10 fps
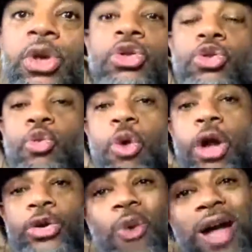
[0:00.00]
You
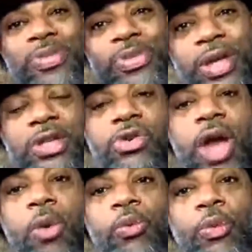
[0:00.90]
wonder why things are
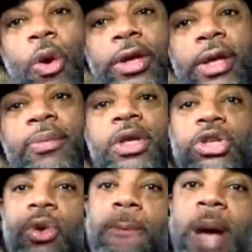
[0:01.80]
not working. Your